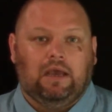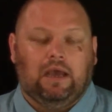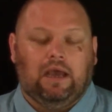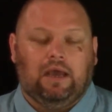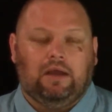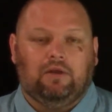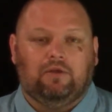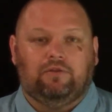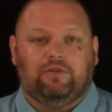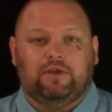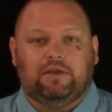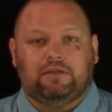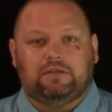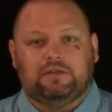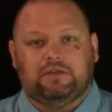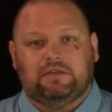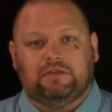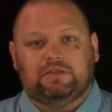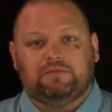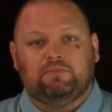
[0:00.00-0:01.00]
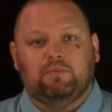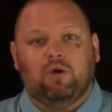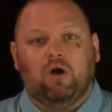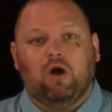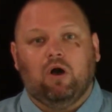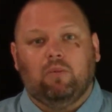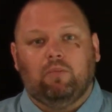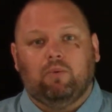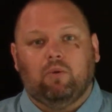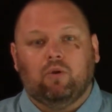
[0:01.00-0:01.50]
I don't think it's in
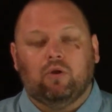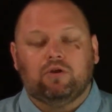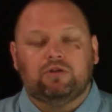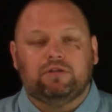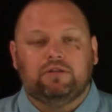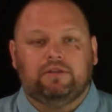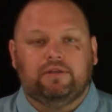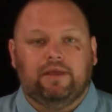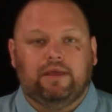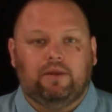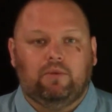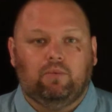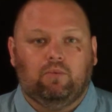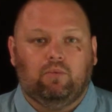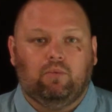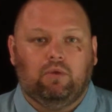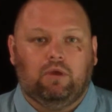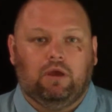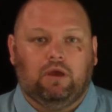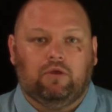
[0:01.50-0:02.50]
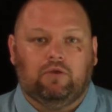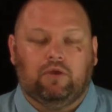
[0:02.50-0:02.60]
small portion that